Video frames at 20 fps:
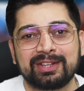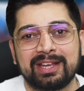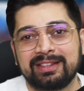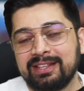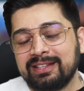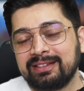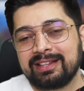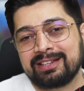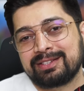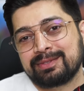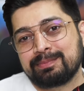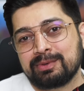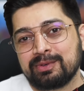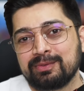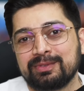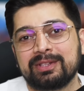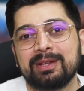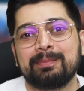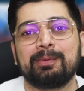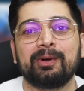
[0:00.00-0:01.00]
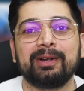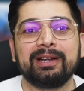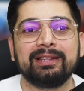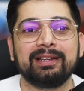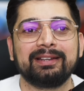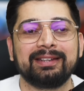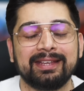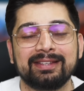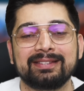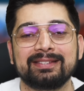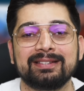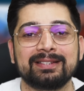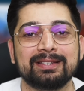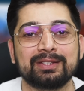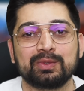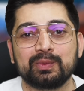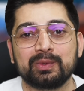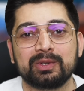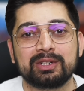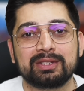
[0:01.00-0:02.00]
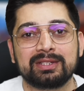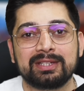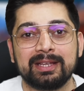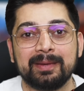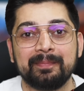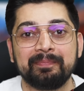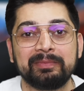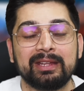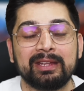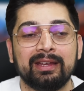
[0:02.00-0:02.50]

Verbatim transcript: I think this proves the point that yes, it is worthy.